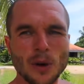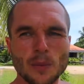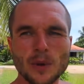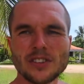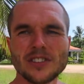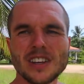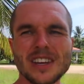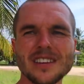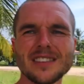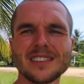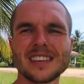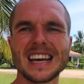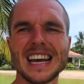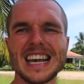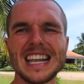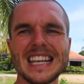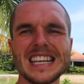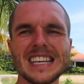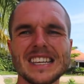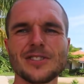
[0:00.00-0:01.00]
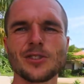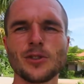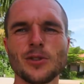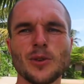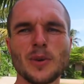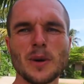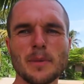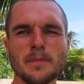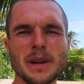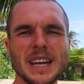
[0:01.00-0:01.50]
which is a
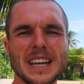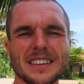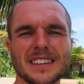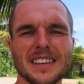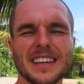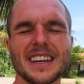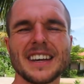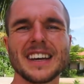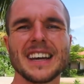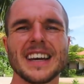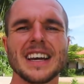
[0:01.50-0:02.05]
little bit